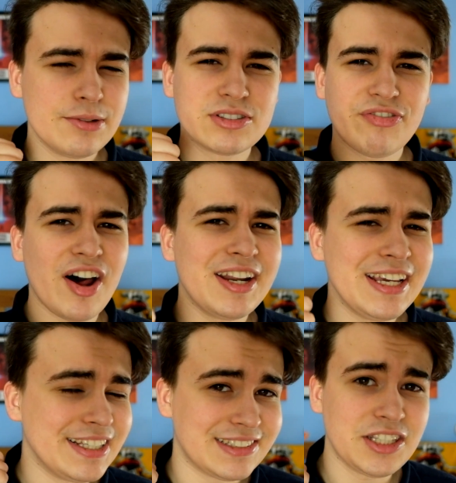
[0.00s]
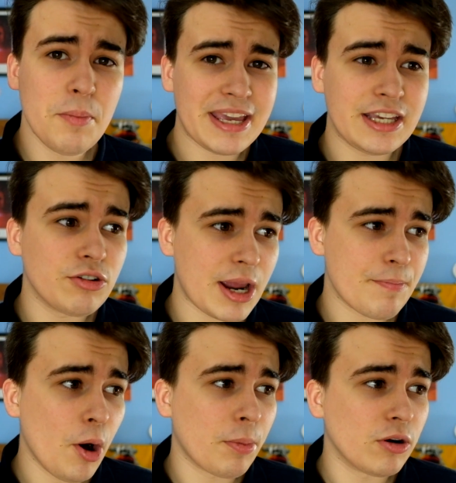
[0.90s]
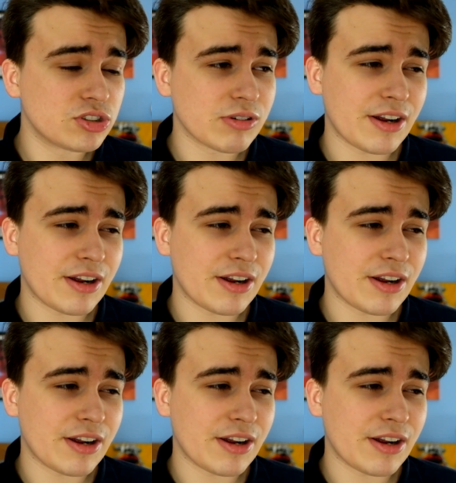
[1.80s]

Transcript: He was funny, he's still making great pop culture